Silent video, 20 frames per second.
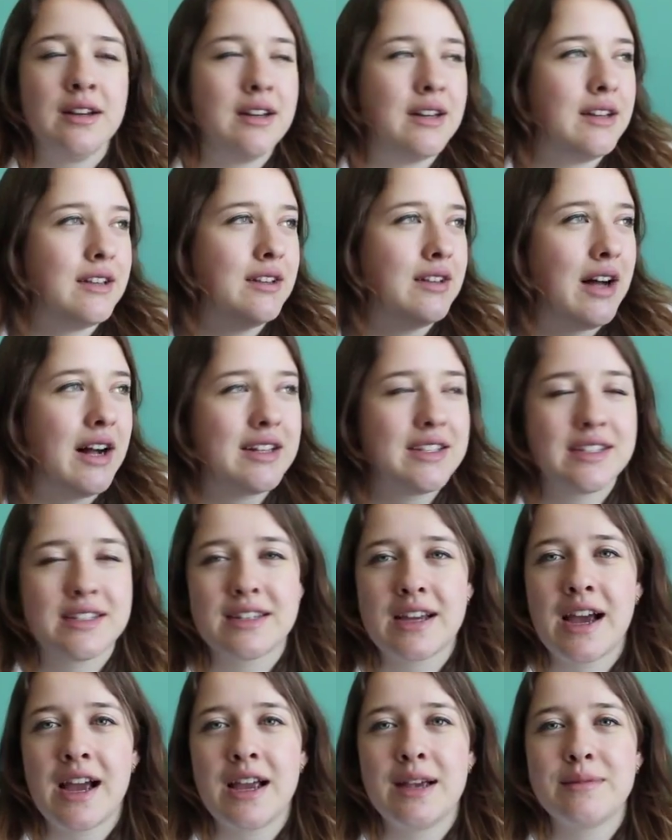Lots of
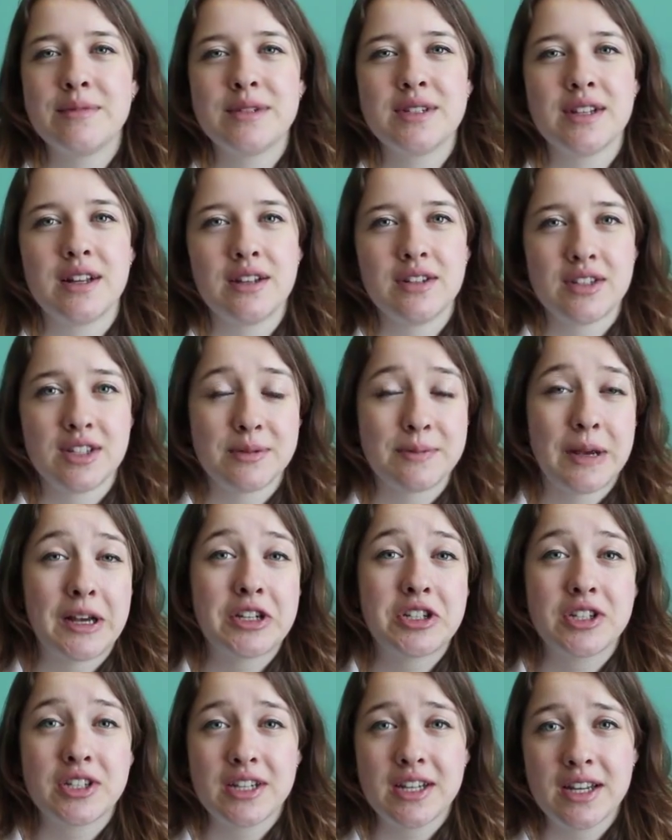times,
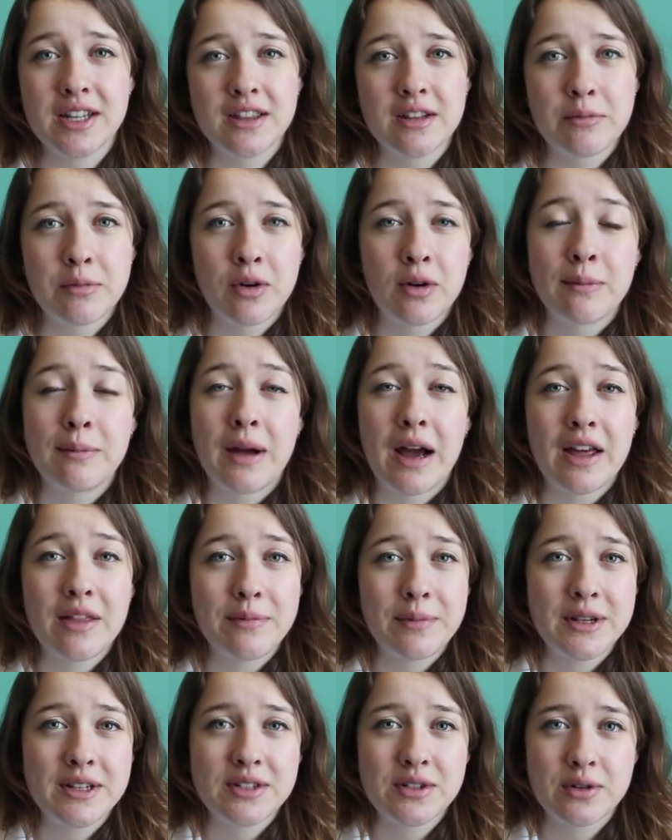especially in the more
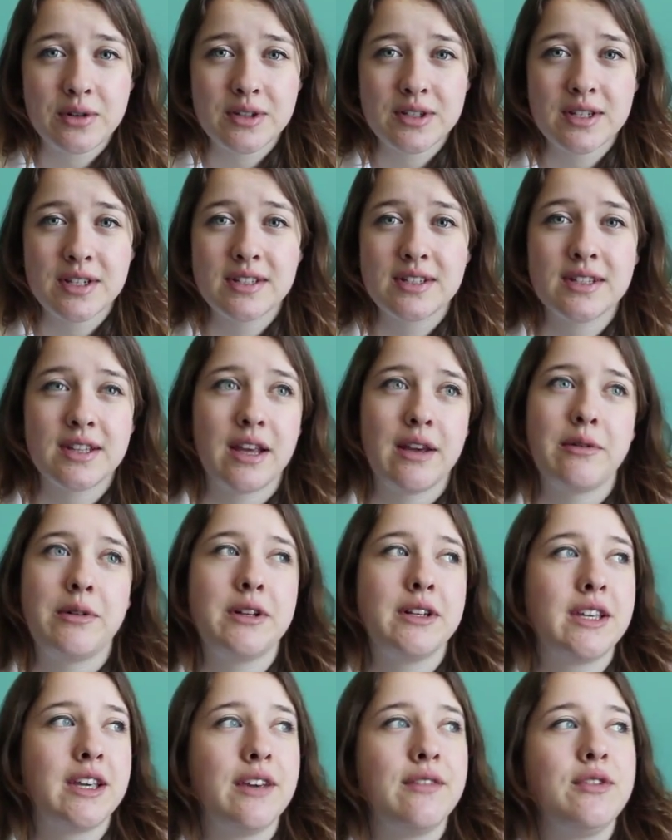math-based courses, they
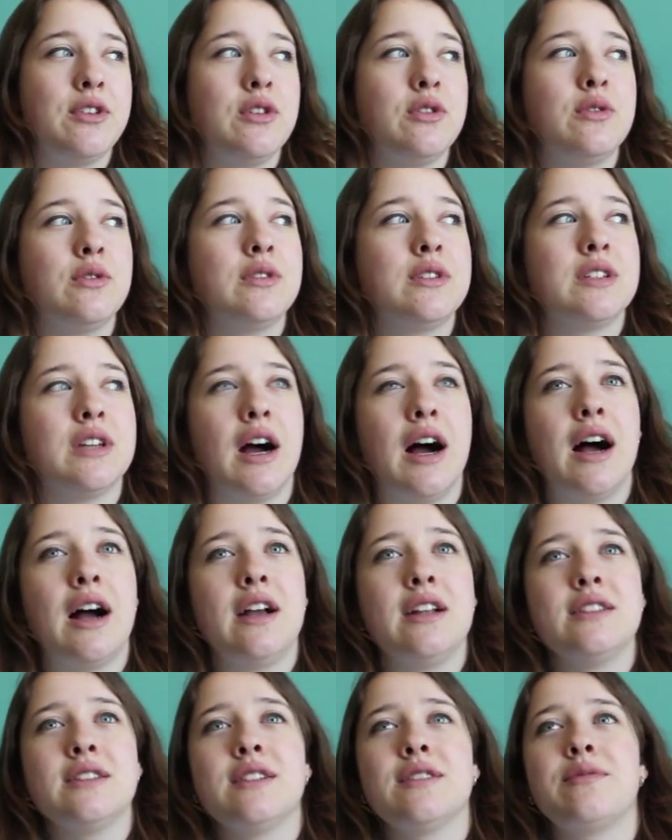will give you
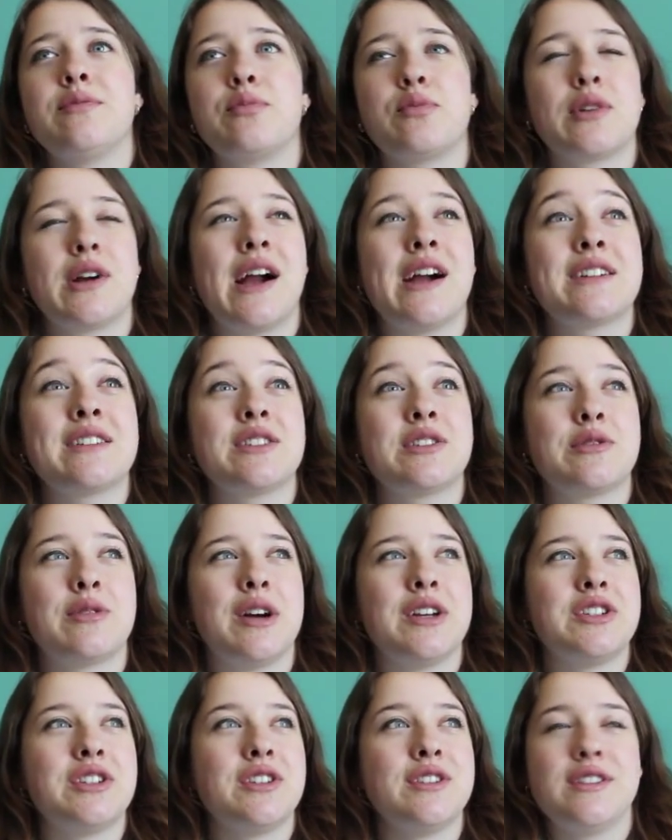tons of practice
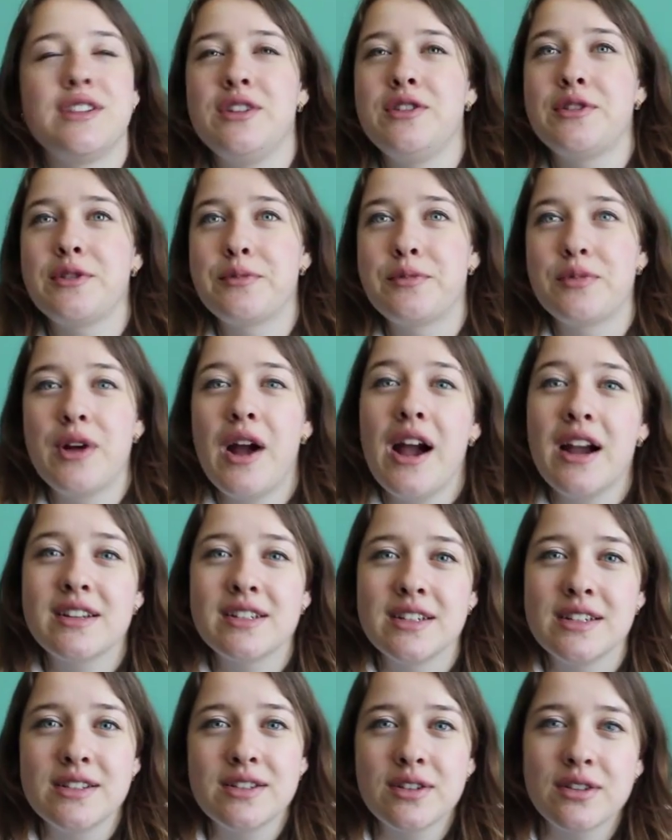questions that you can
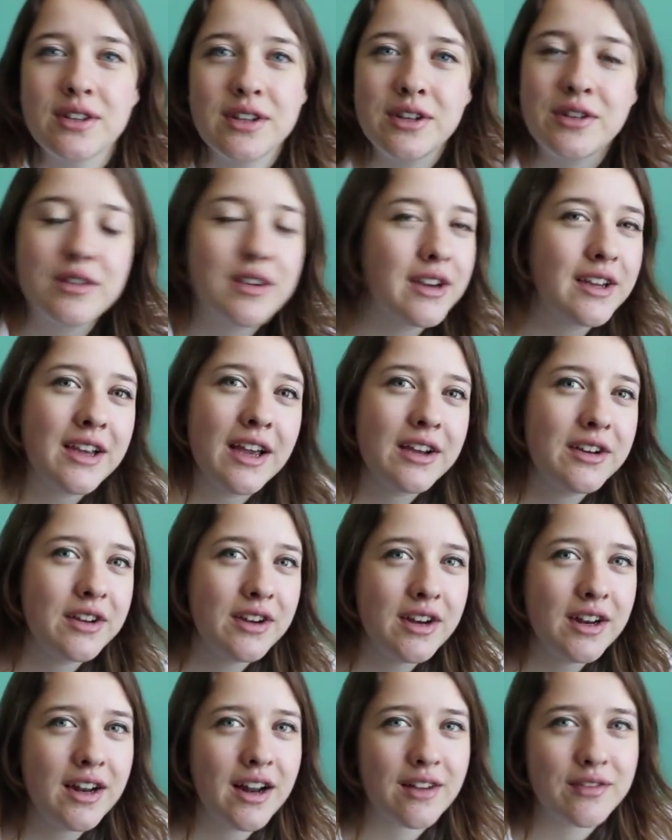practice so that you can get
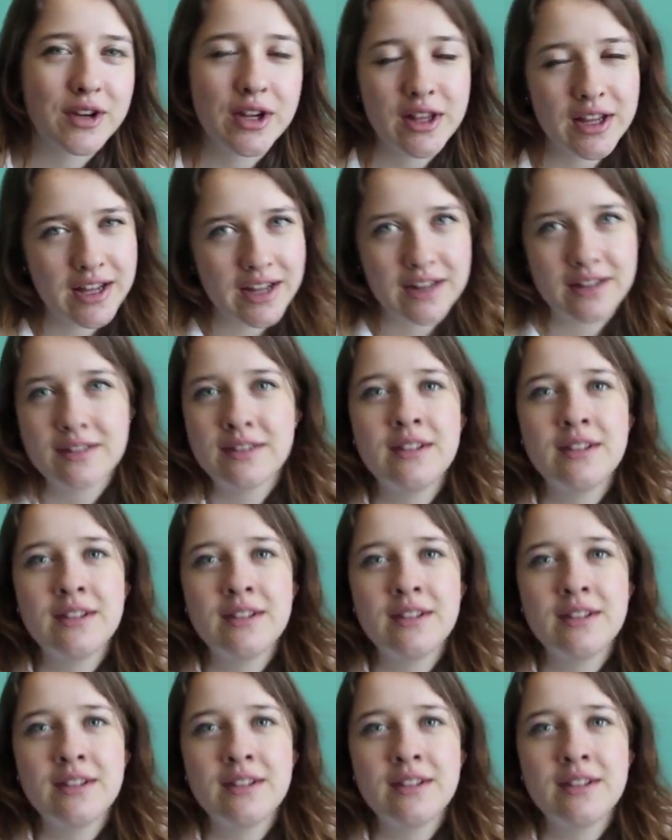good at everything.